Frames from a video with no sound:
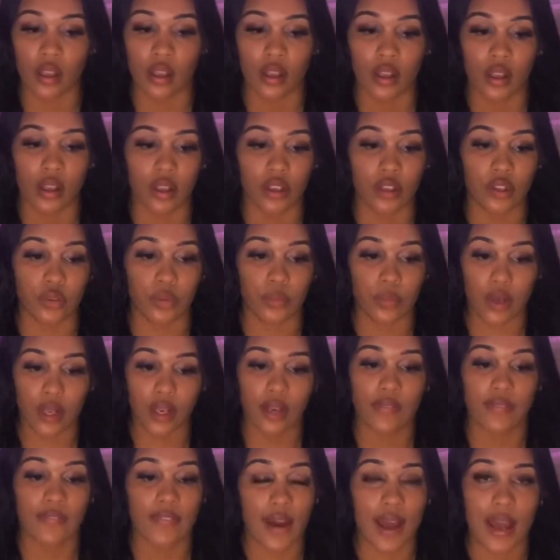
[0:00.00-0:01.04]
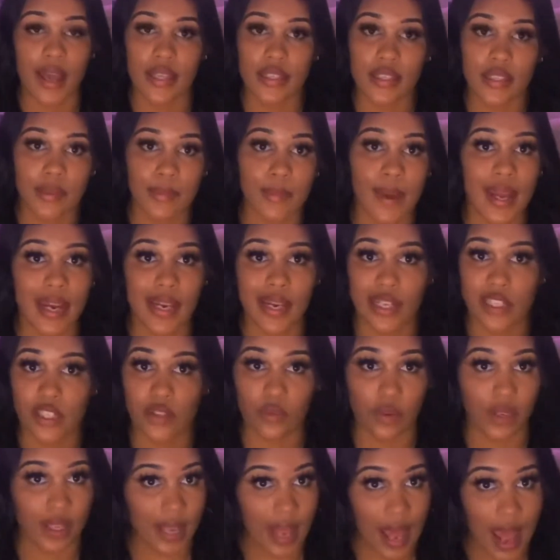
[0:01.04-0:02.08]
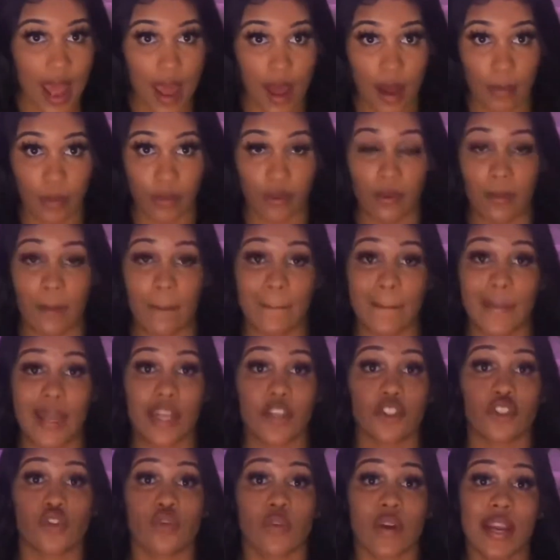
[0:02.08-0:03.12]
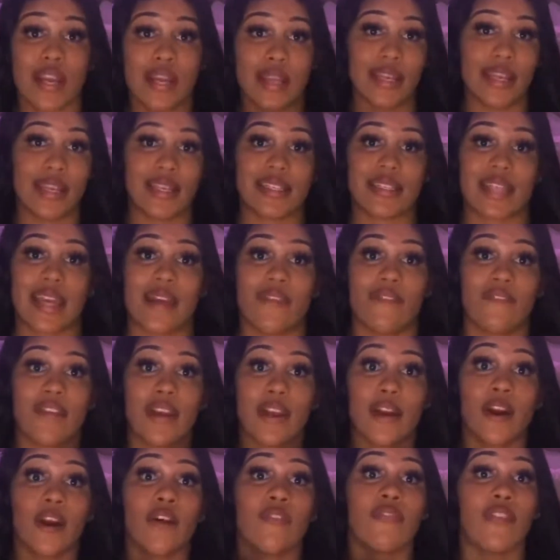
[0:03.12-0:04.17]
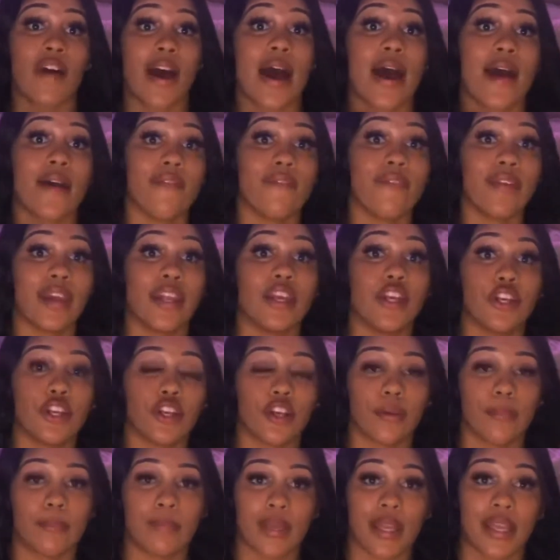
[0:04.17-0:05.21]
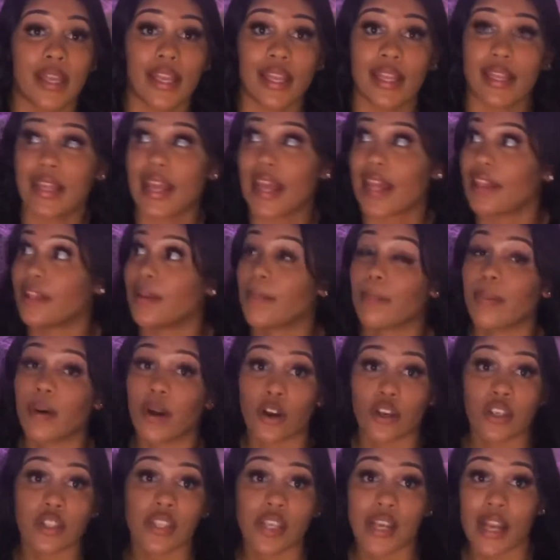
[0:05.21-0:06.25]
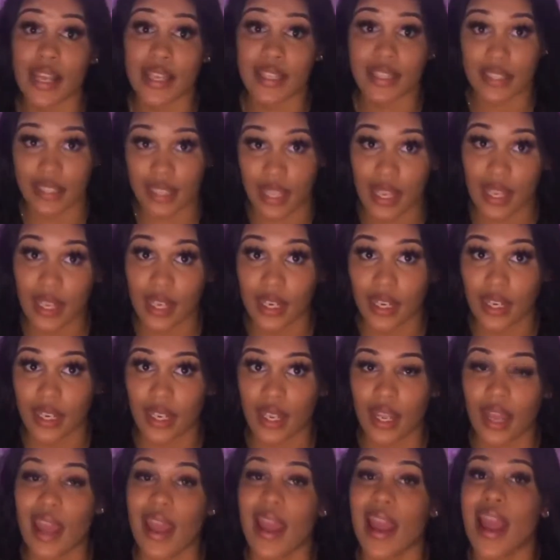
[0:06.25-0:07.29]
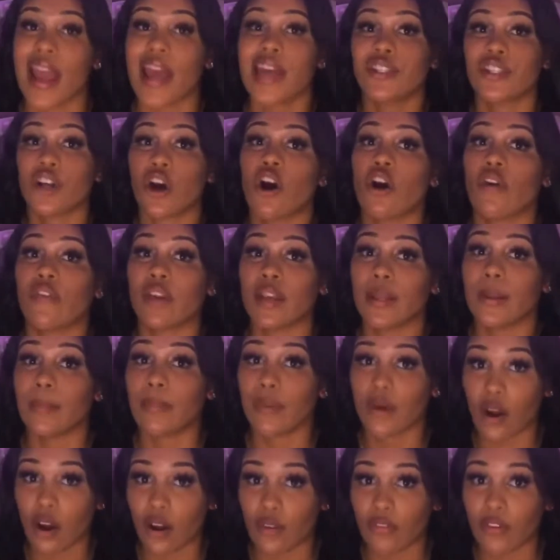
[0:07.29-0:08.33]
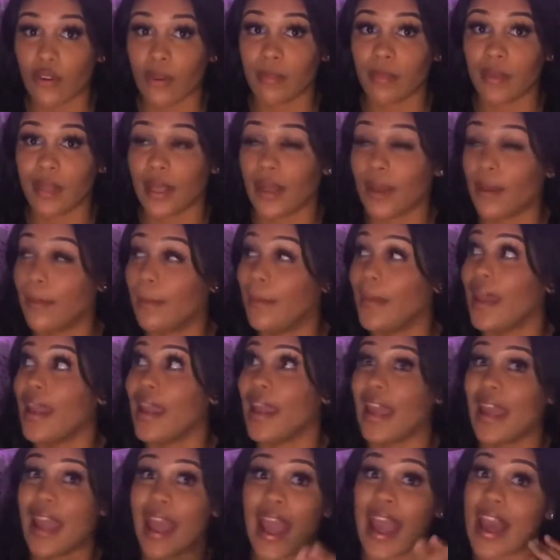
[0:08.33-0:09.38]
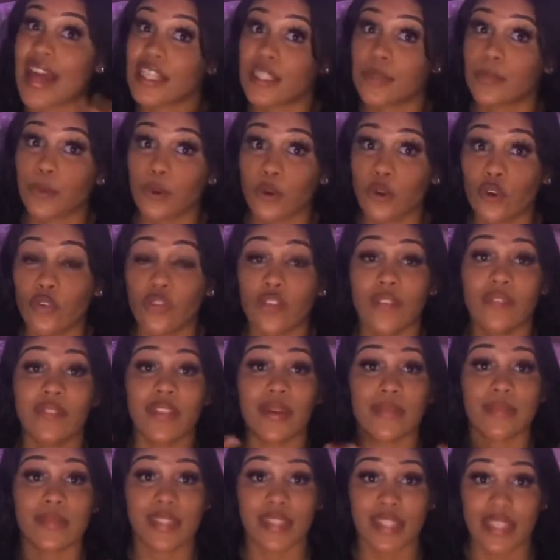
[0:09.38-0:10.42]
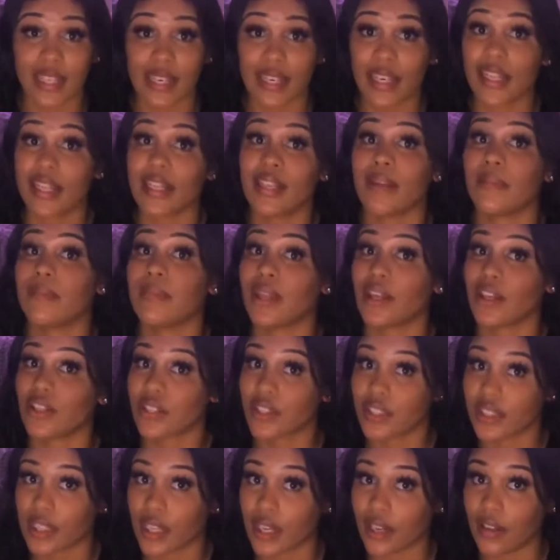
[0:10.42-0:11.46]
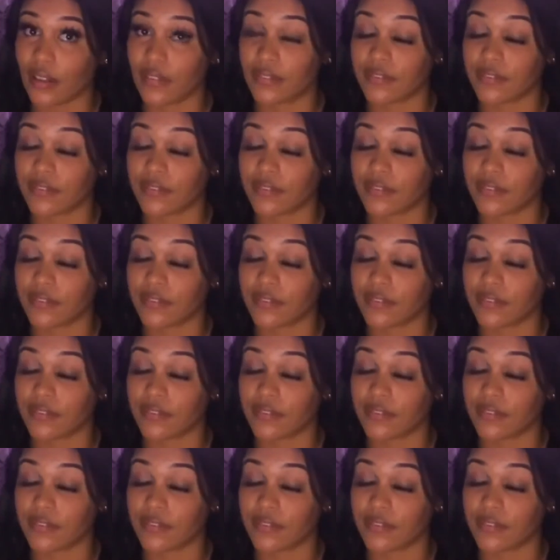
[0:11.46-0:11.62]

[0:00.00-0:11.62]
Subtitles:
You want to find somebody that's reliable. Make sure it is a verified vendor, meaning that the person that's selling it has already bought from them and has proof of them sending them their stuff.